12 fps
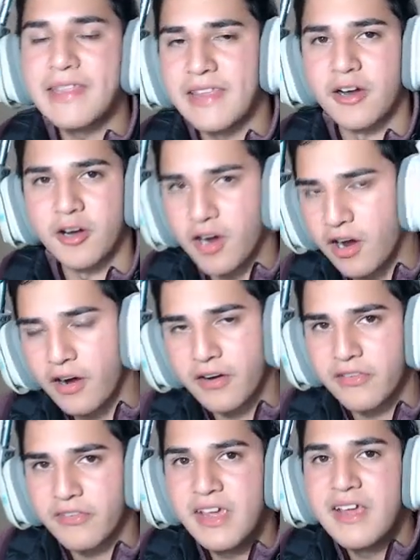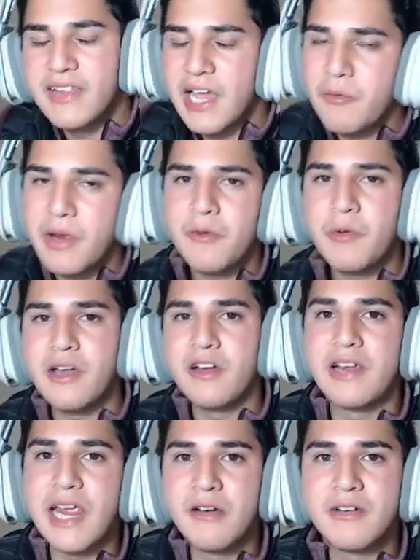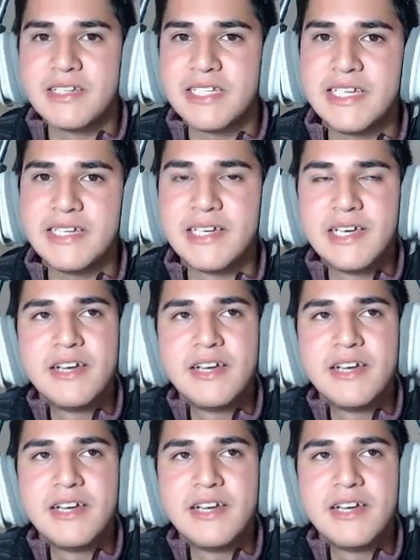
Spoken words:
their cards. That way we're guaranteed.